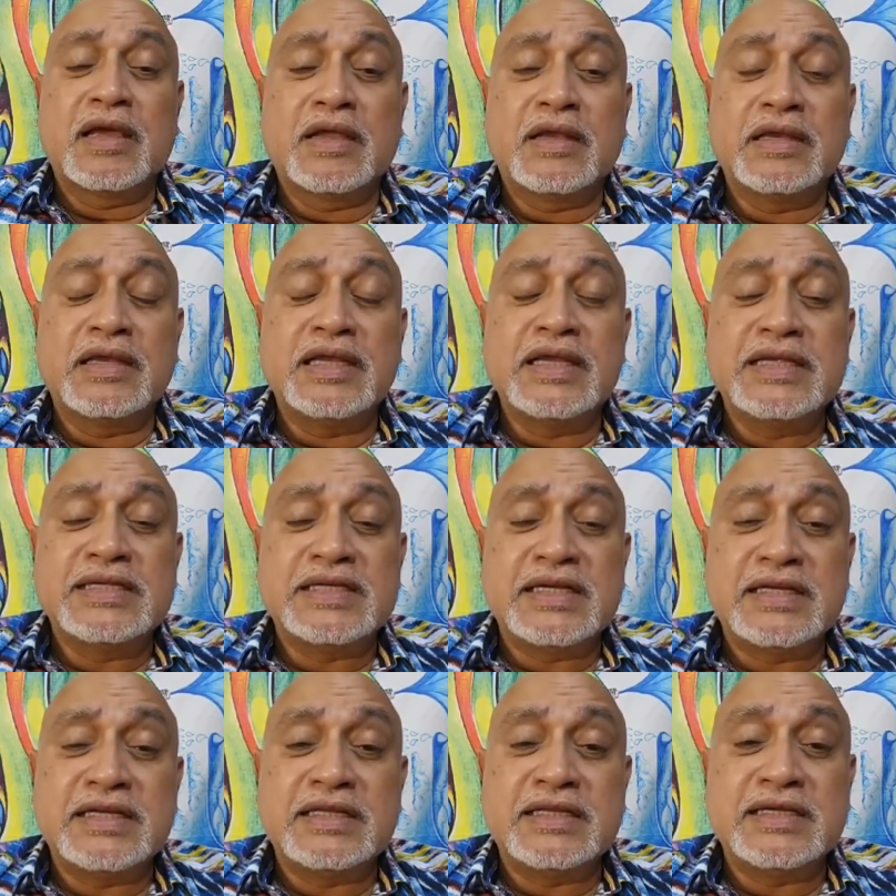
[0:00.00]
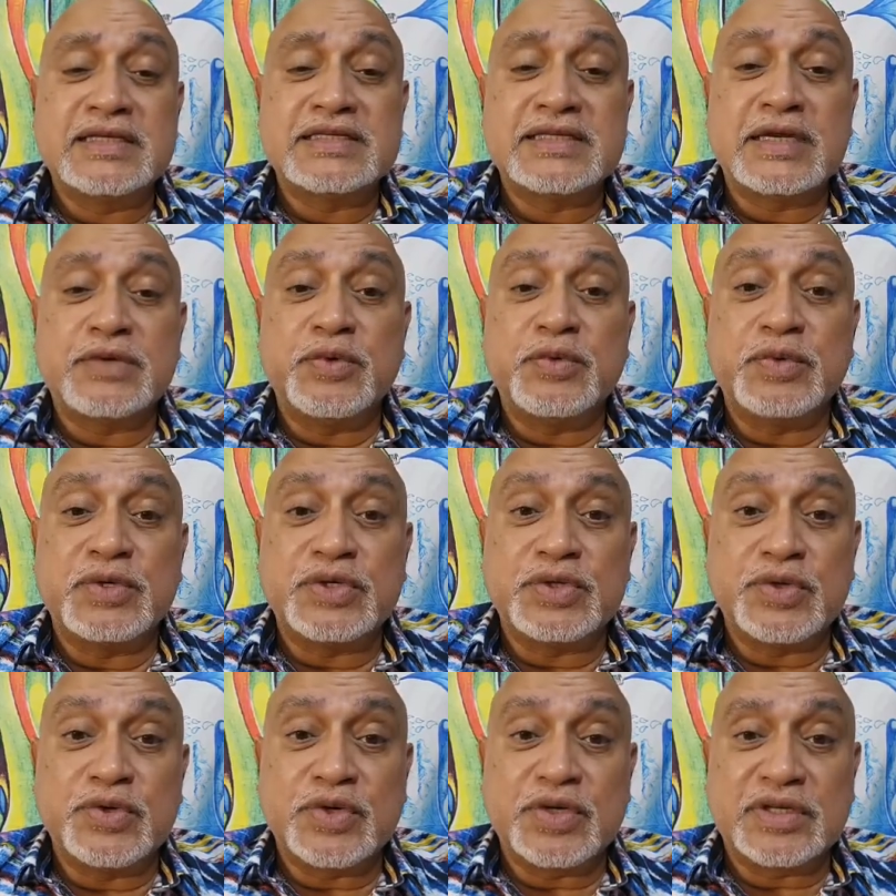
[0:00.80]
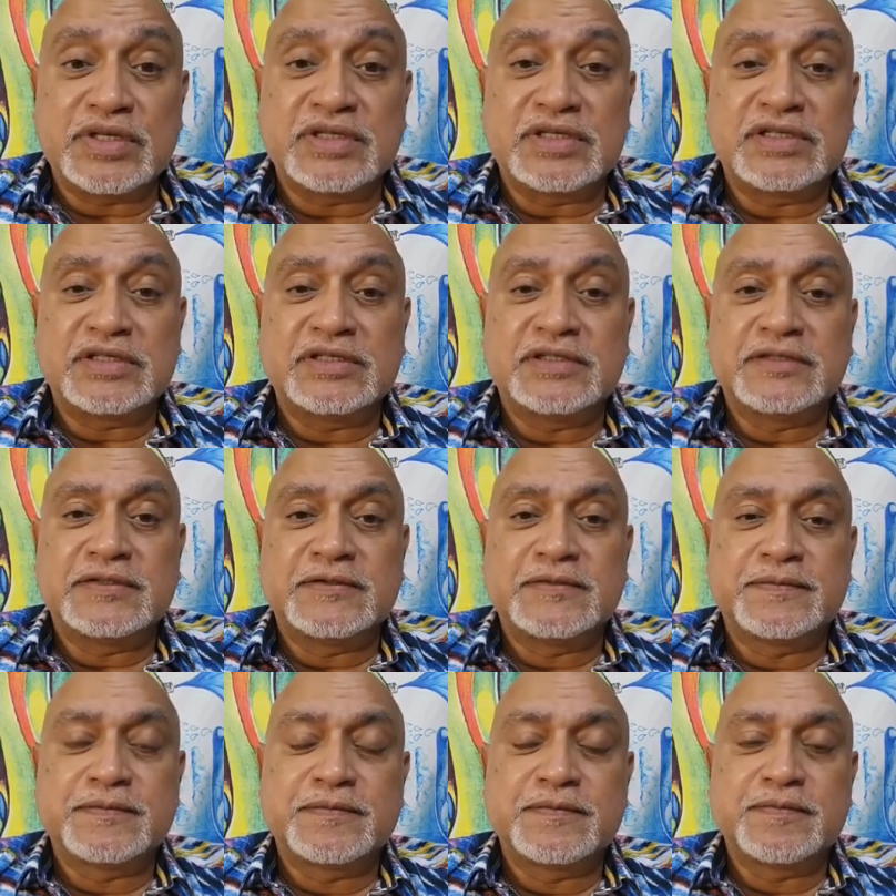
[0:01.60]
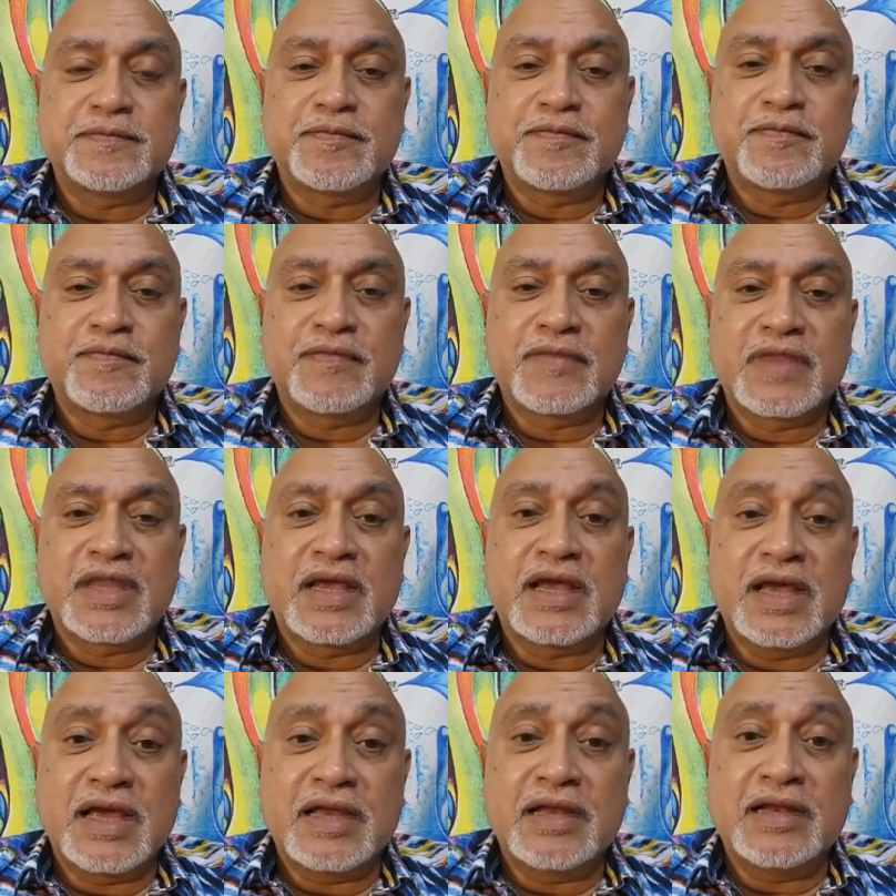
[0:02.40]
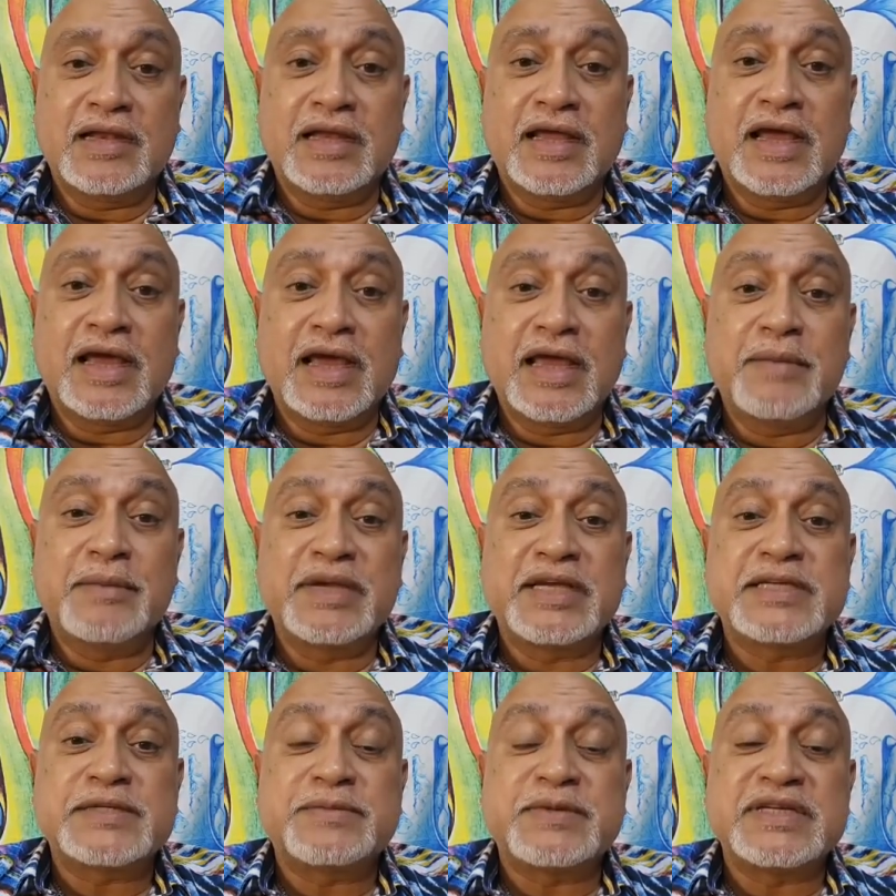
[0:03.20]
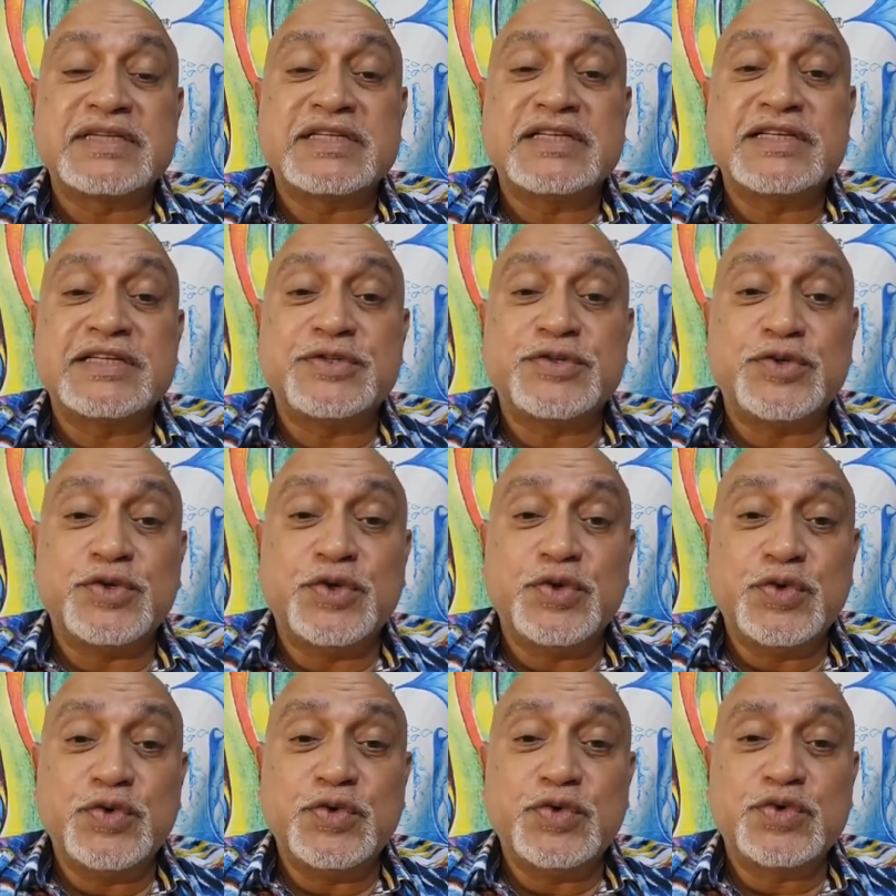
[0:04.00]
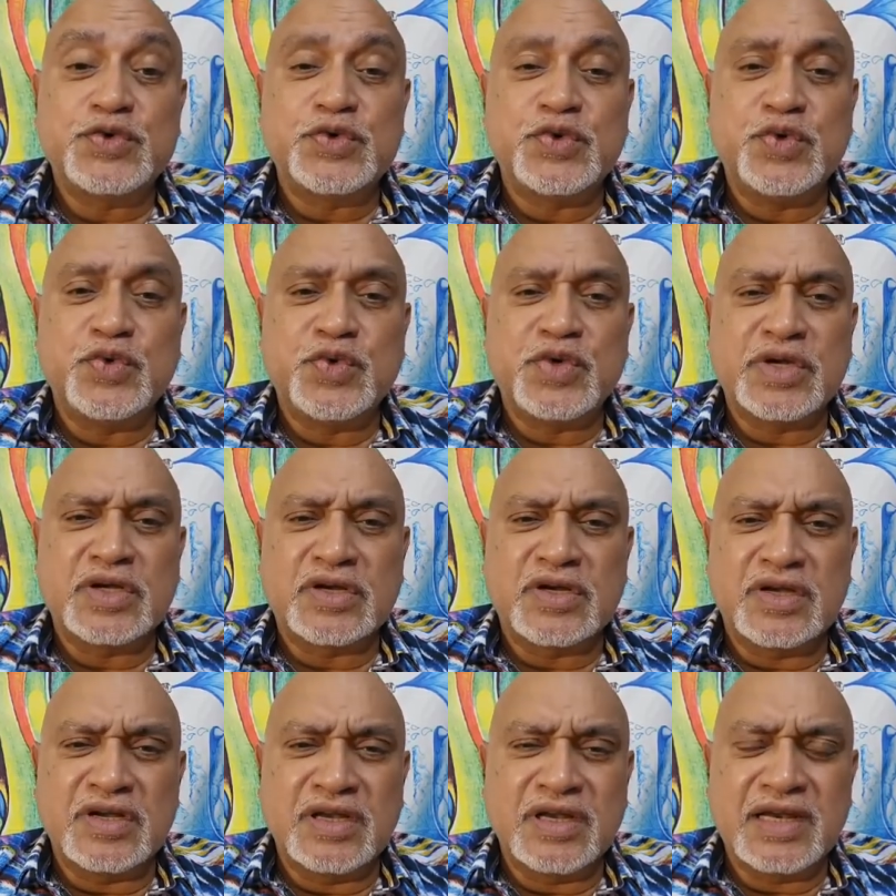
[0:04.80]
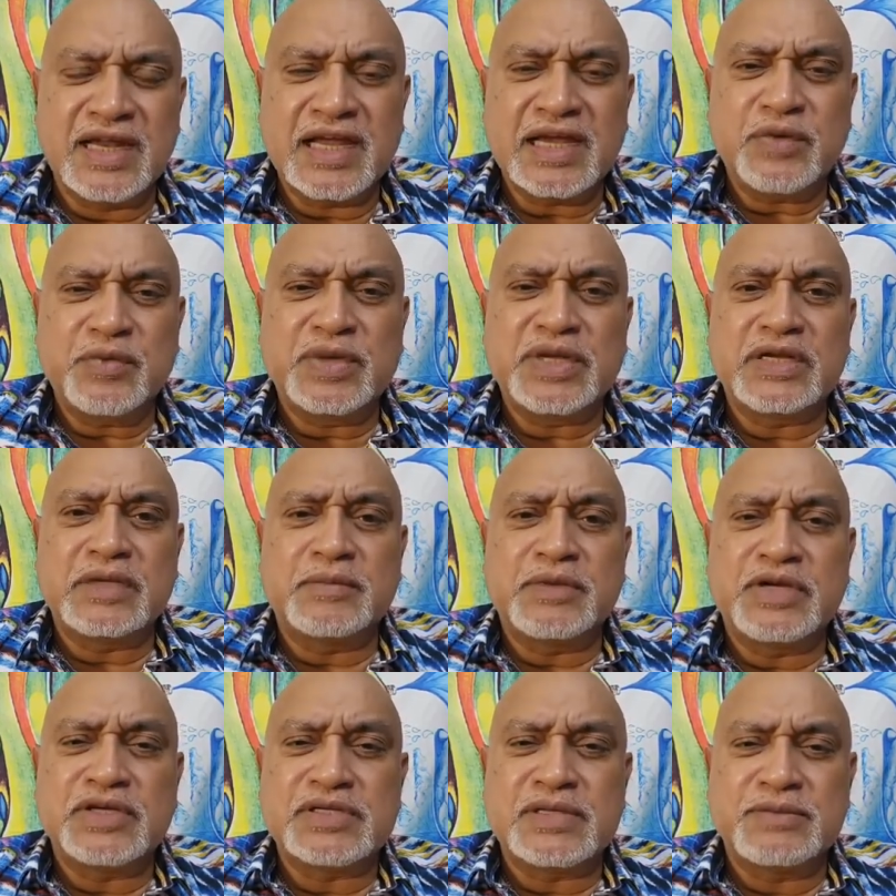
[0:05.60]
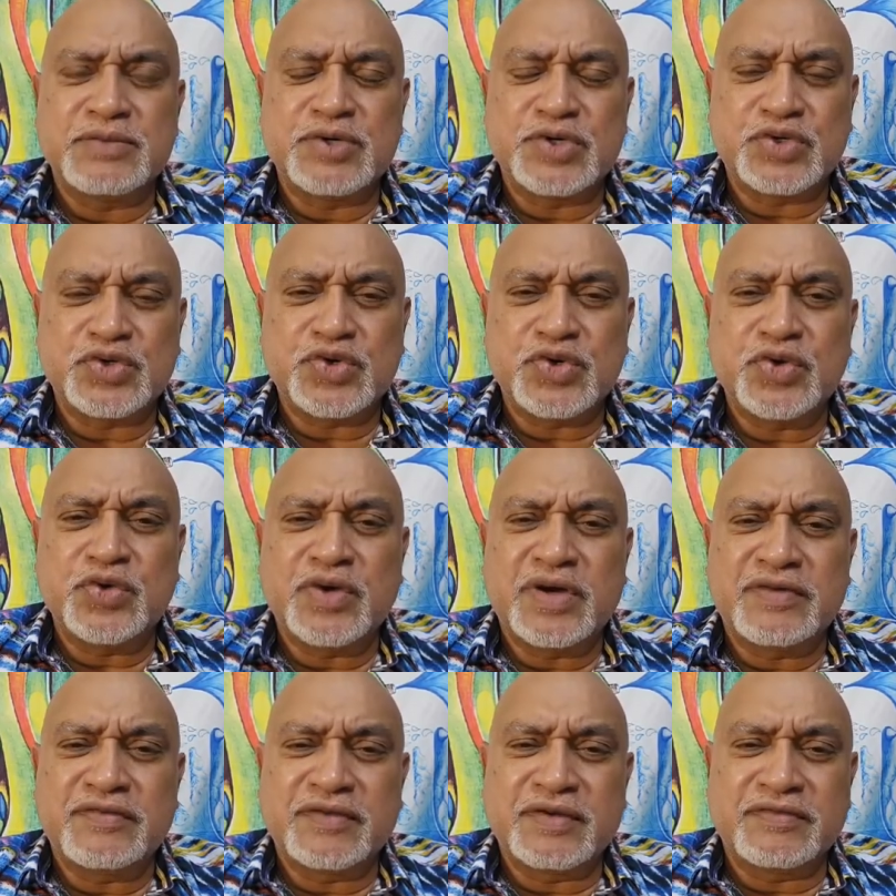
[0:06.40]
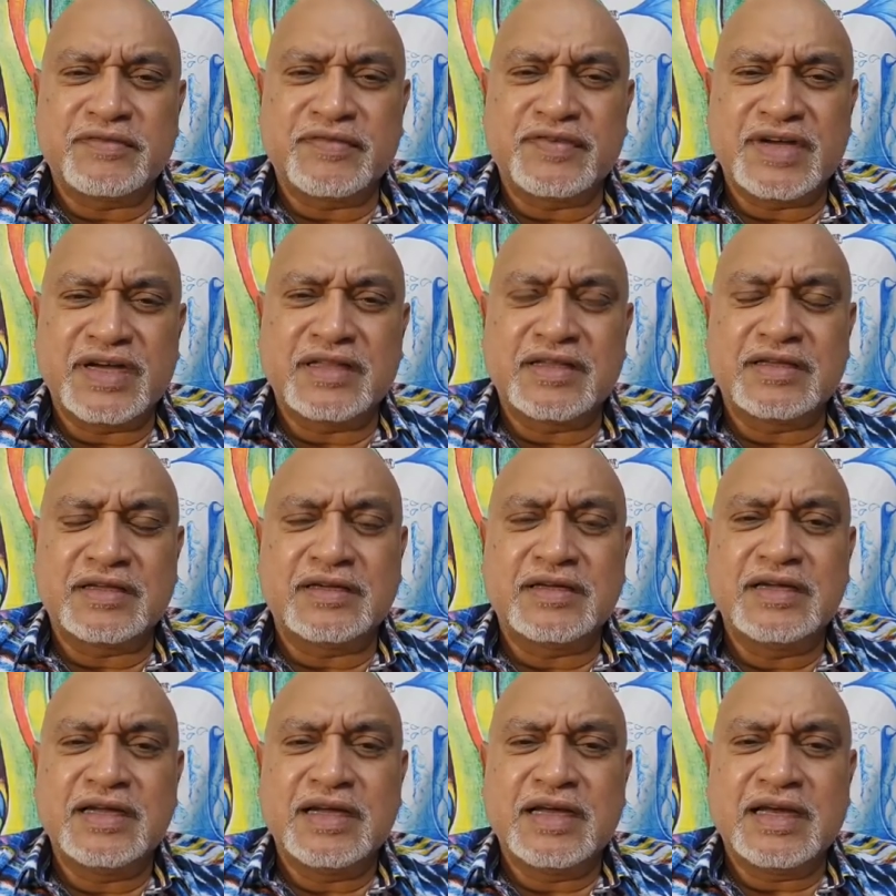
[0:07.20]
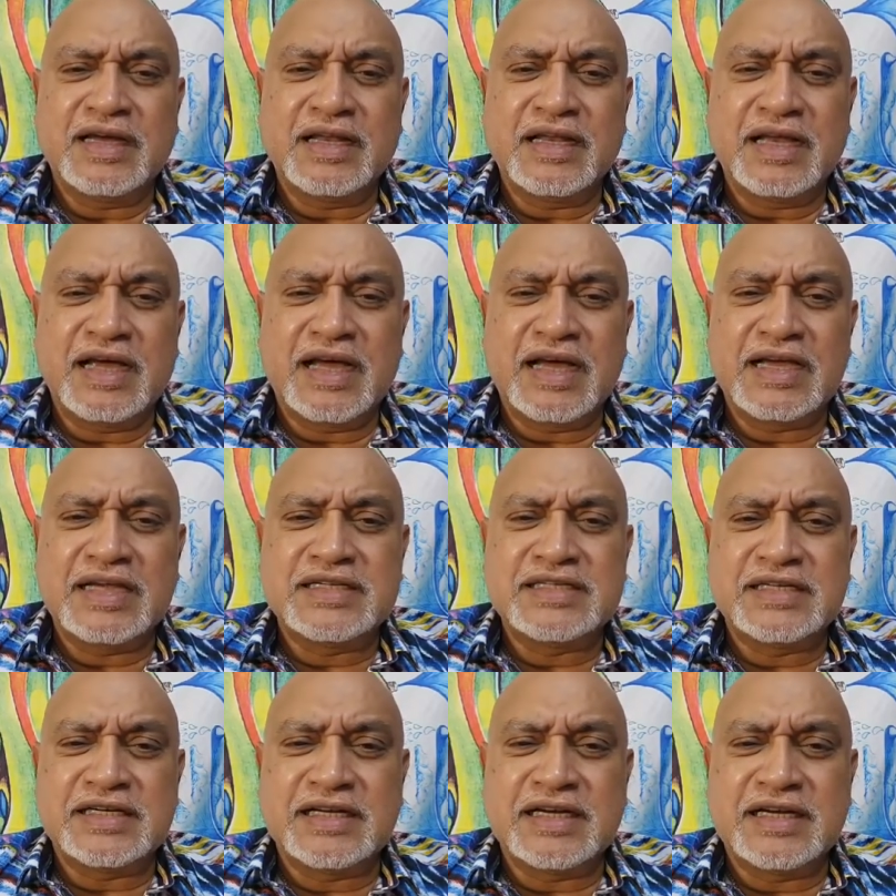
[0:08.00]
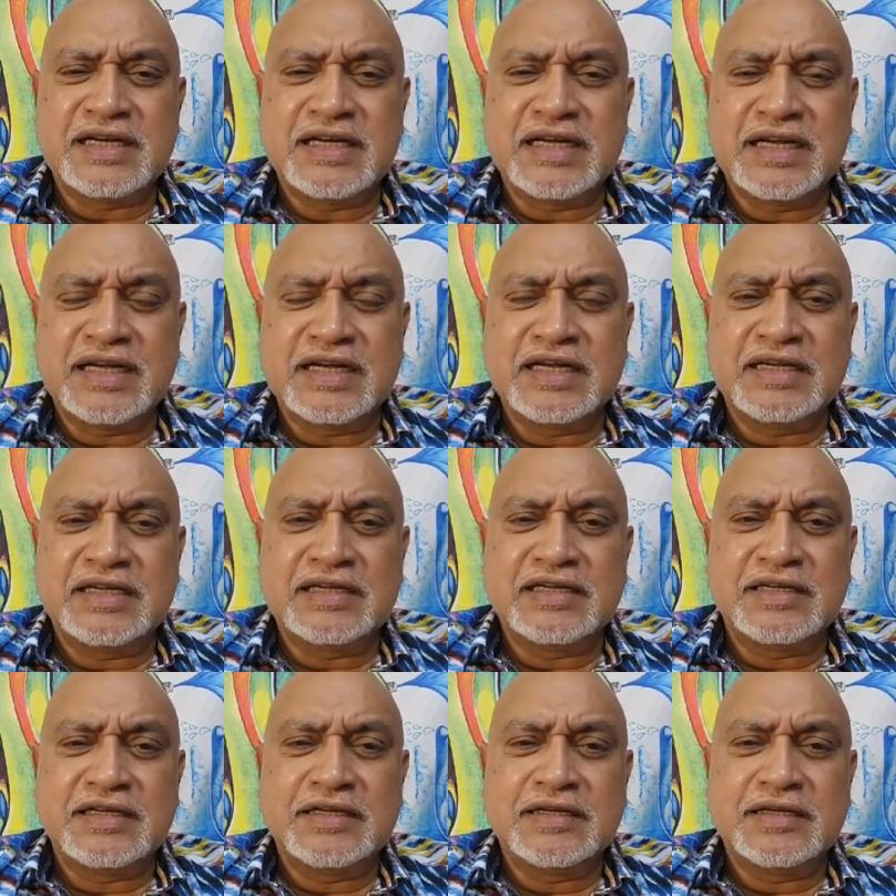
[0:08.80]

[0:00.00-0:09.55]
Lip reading: These are the things that we were taught. And I am expressing it to you so you can connect with it, because I'm sure you have a father, an Aja, a Nana,